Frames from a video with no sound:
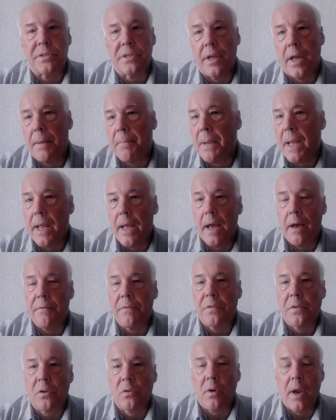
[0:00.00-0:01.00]
They may
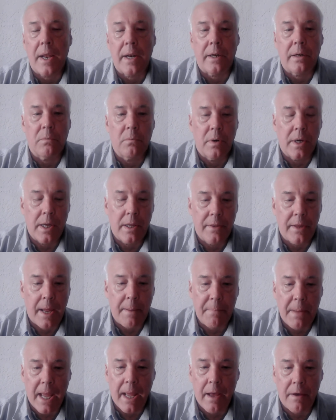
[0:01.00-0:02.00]
have credit risk. They
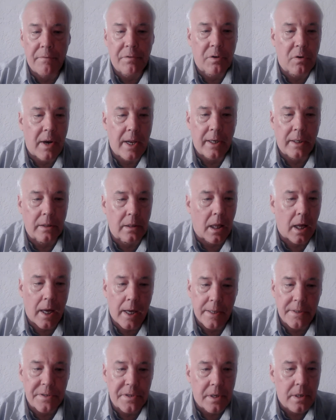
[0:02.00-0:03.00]
may have credit
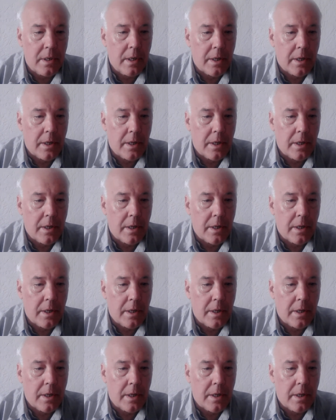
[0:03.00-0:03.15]
lines.